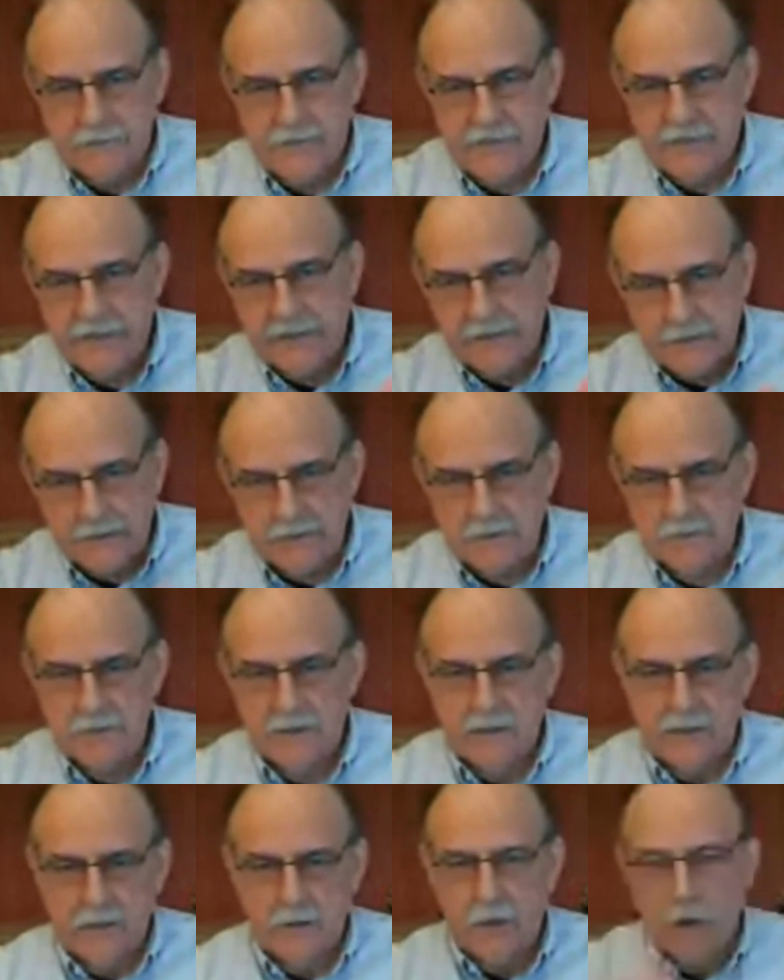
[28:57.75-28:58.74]
thinner,
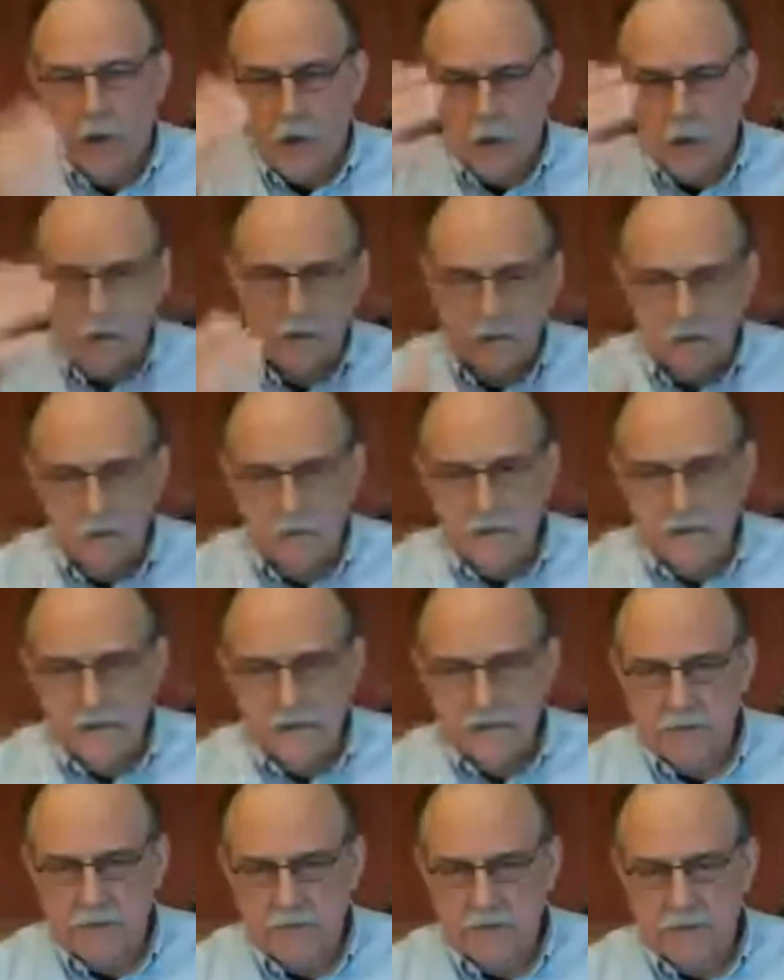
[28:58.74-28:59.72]
longer,
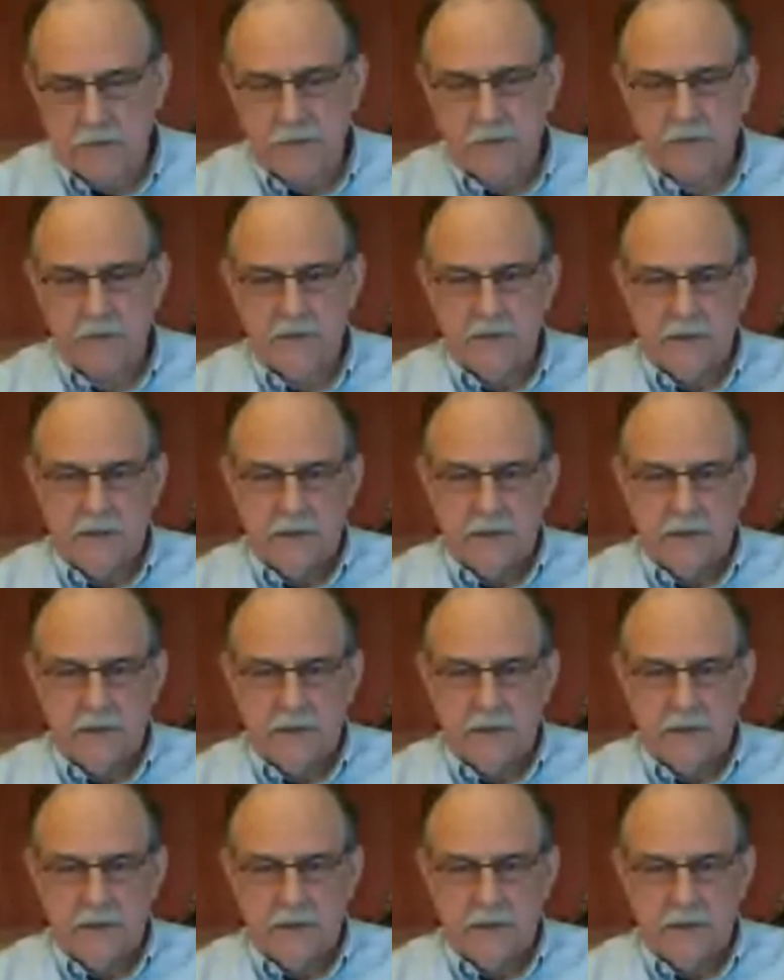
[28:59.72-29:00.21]
and so forth.